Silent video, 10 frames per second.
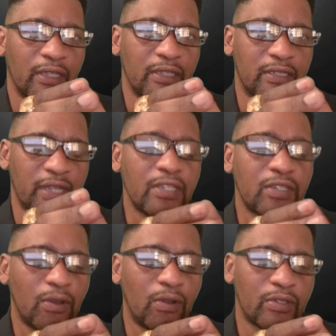This
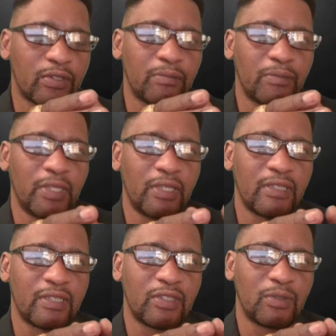also means
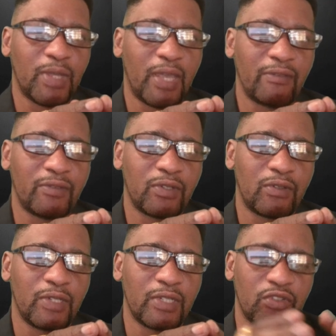that you have to
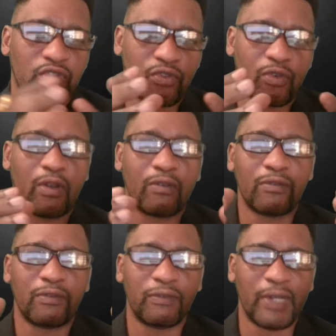create a strong
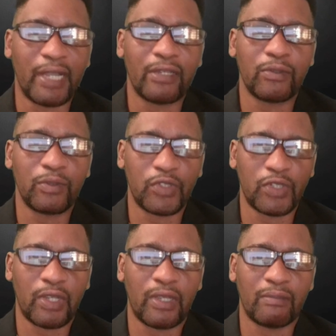value
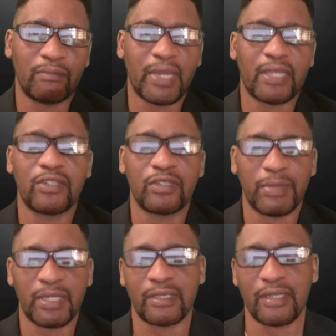chain
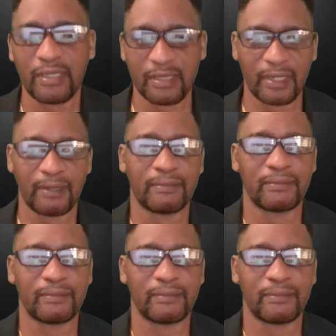management system.